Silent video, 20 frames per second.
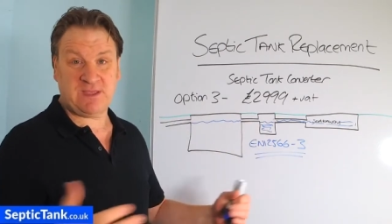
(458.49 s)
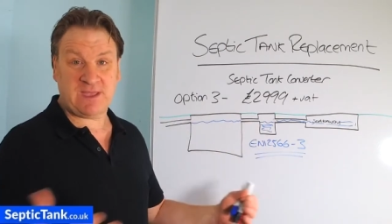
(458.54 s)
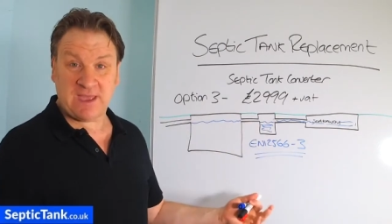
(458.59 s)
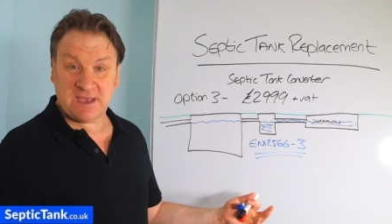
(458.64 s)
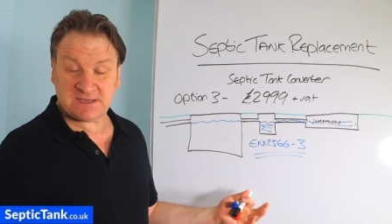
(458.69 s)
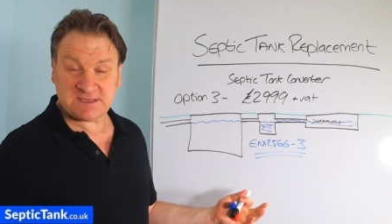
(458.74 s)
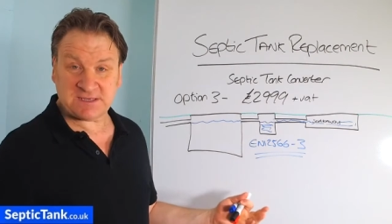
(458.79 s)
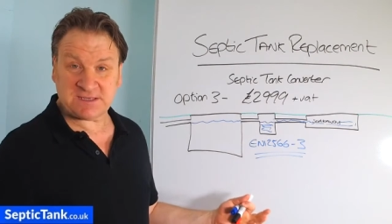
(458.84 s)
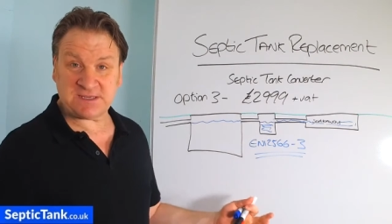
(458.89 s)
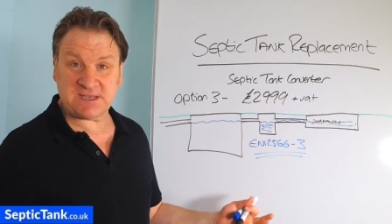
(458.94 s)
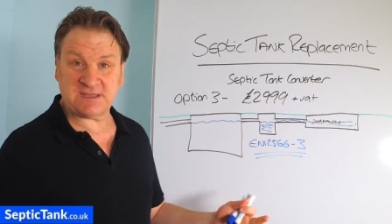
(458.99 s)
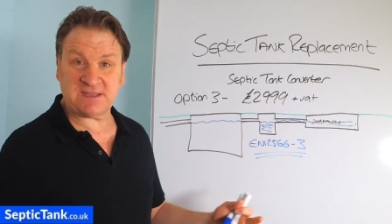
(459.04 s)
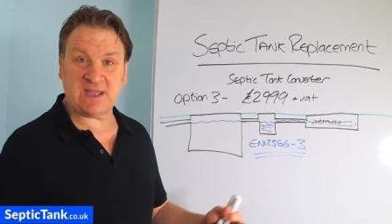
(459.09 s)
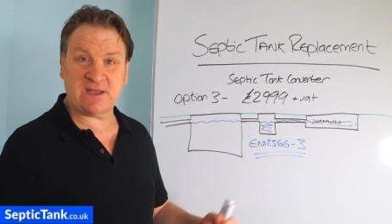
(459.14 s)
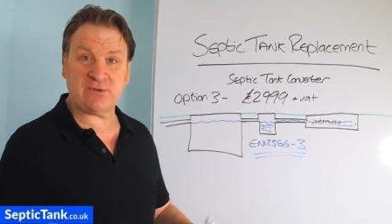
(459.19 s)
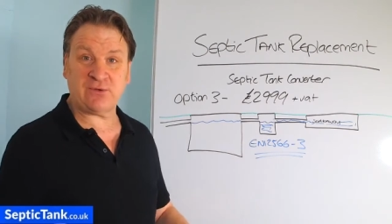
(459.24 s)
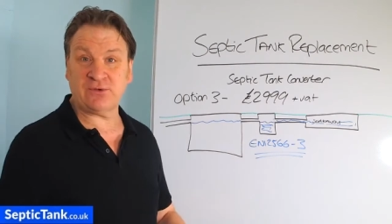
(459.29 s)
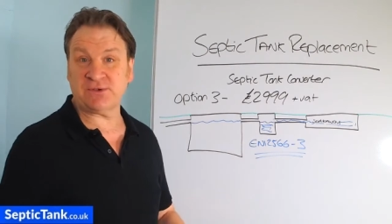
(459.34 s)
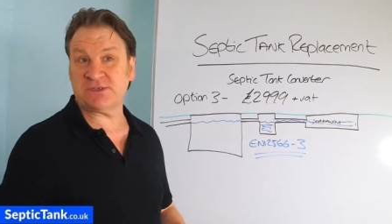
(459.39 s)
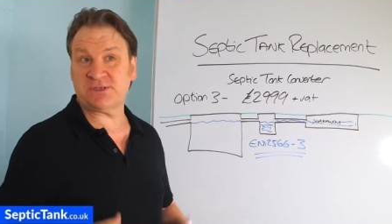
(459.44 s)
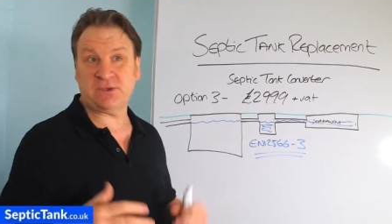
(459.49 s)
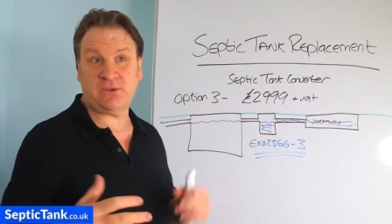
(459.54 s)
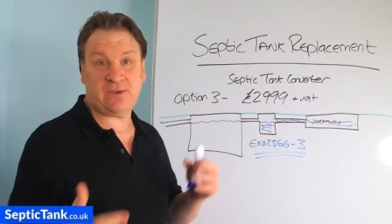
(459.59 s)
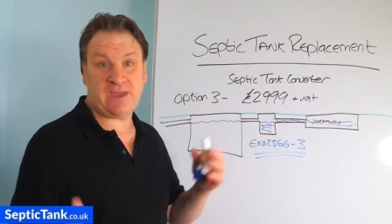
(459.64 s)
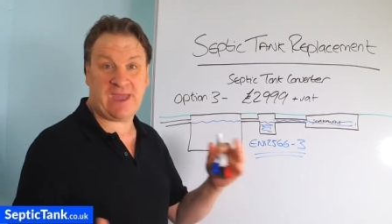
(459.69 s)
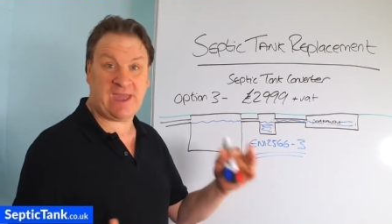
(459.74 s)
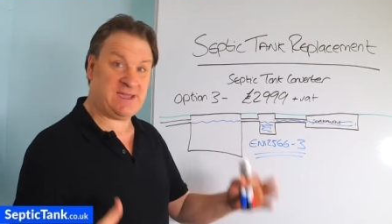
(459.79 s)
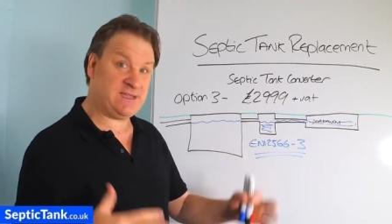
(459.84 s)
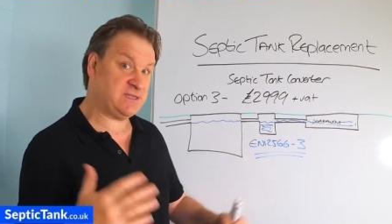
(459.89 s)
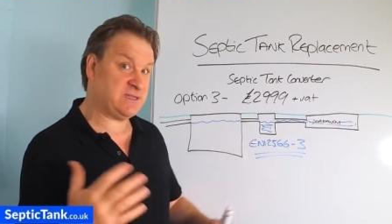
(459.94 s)
As I said, that costs you
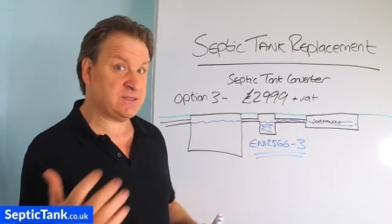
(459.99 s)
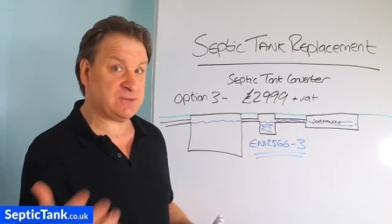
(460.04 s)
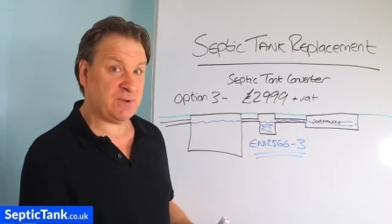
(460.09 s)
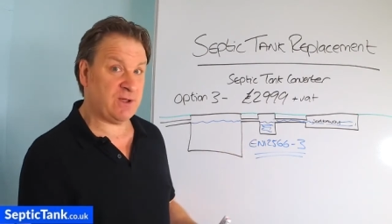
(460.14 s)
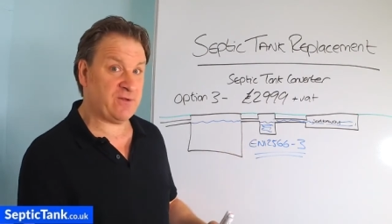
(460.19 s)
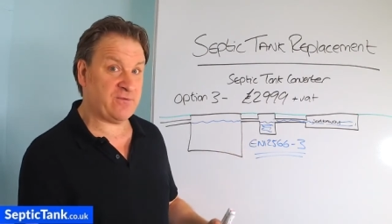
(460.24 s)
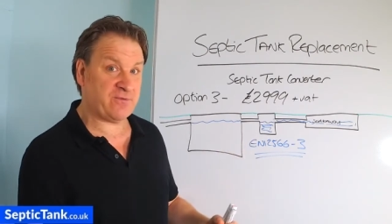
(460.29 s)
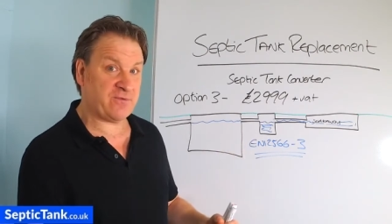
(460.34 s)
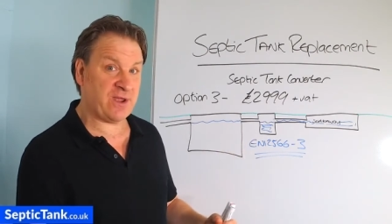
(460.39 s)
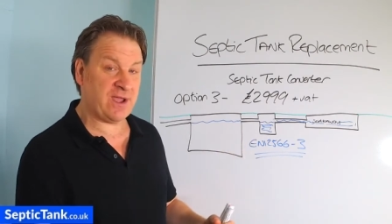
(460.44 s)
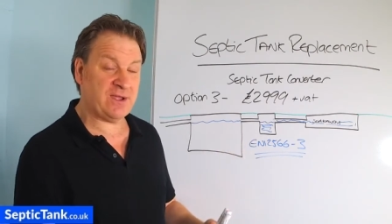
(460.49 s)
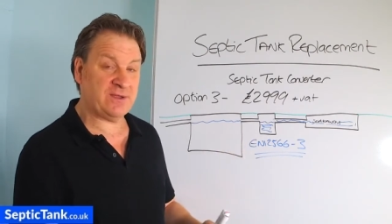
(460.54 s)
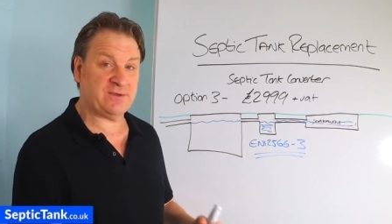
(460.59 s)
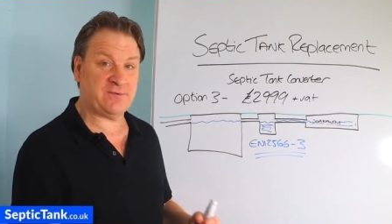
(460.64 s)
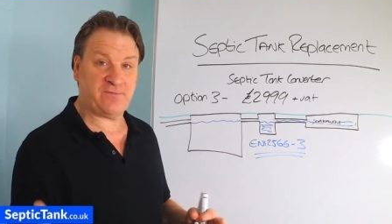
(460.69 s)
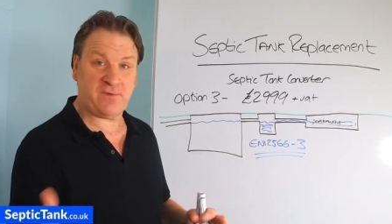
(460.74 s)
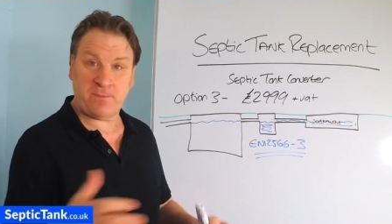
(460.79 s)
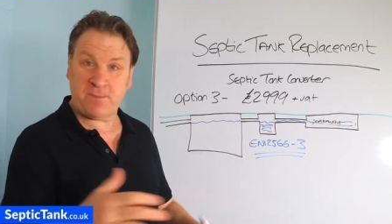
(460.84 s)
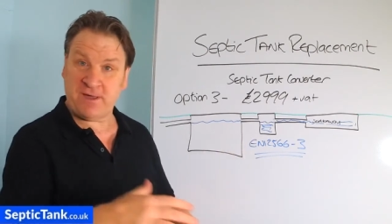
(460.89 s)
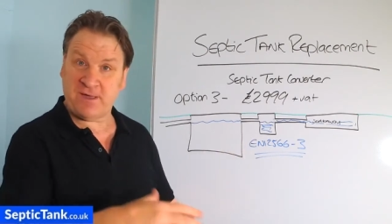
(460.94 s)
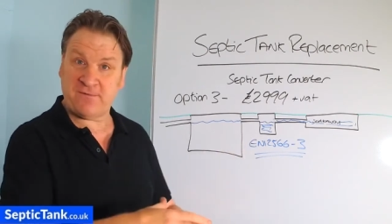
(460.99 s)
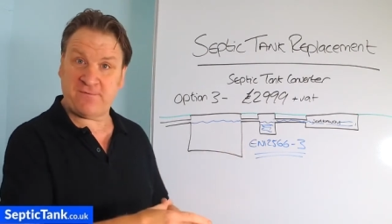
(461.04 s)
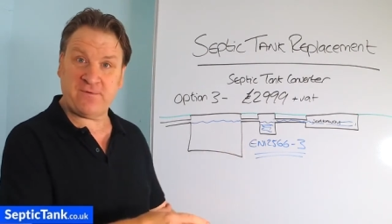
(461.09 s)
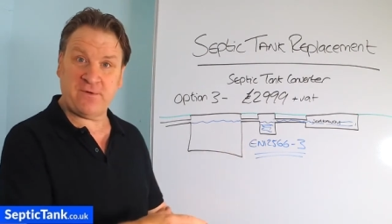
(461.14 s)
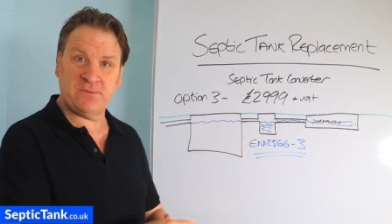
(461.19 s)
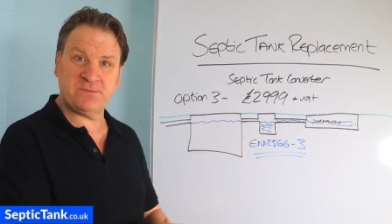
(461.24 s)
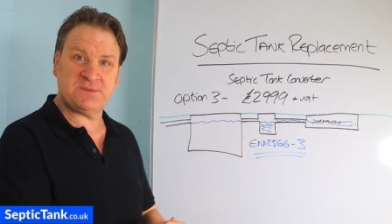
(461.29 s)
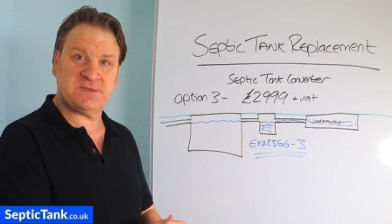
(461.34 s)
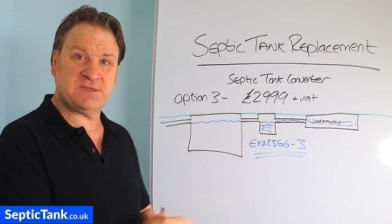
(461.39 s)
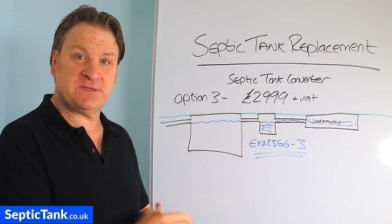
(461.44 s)
eight to 12 grand if you pay a
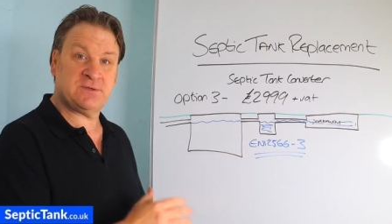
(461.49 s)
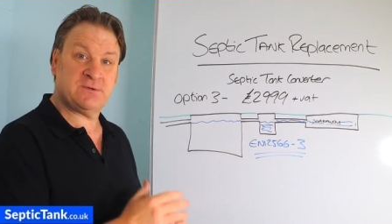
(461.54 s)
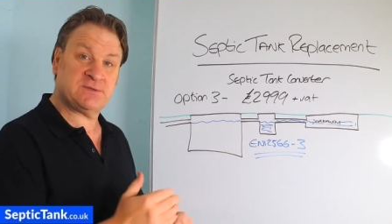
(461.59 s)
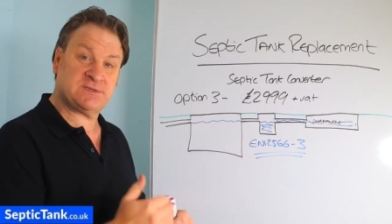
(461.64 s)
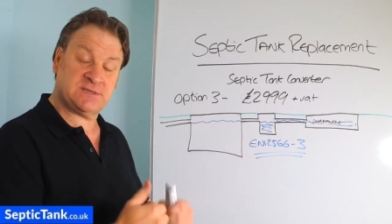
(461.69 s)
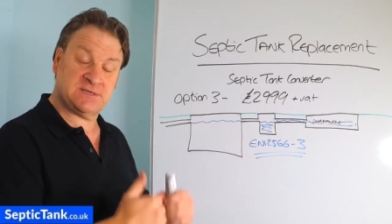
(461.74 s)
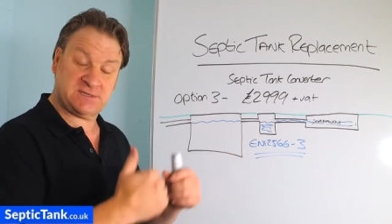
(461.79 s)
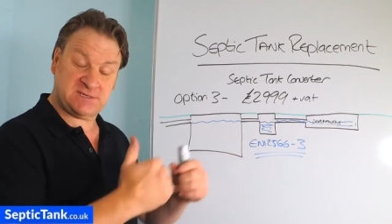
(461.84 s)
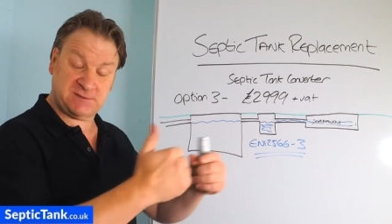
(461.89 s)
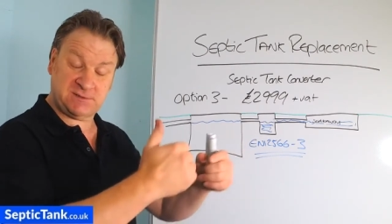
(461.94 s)
firm to do it to